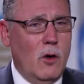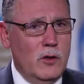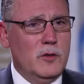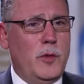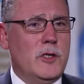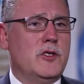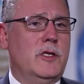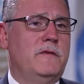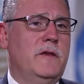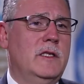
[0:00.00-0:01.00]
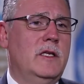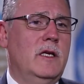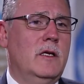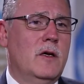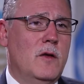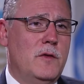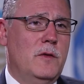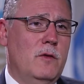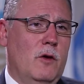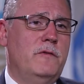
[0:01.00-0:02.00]
on budget funding
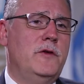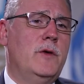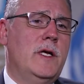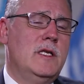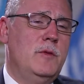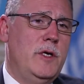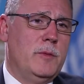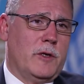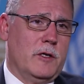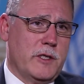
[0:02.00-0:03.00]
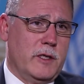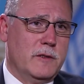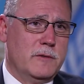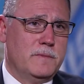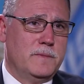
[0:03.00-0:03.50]
of UNDP projects.